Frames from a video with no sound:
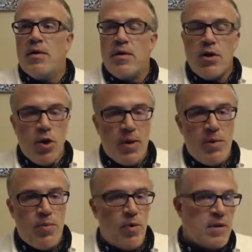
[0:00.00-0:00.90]
Yom
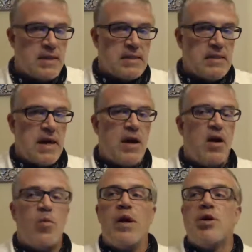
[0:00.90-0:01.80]
Kippur, this day
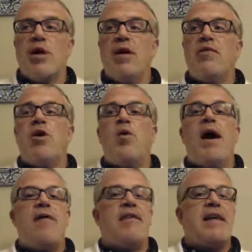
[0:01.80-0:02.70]
on which if you
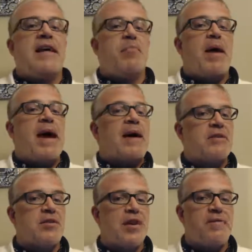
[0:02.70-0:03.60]
have any
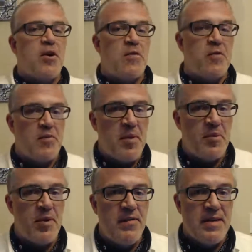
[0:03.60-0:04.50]
baggage left over from the
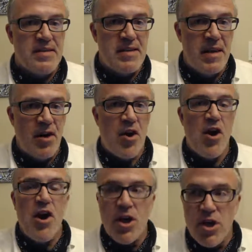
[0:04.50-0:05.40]
previous year,
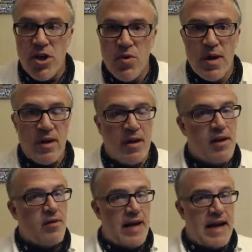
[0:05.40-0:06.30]
you can
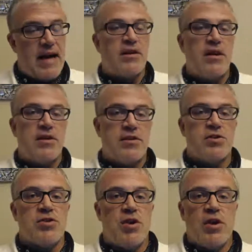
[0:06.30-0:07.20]
clear that to
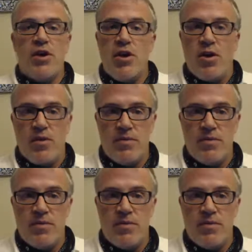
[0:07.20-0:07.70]
start anew.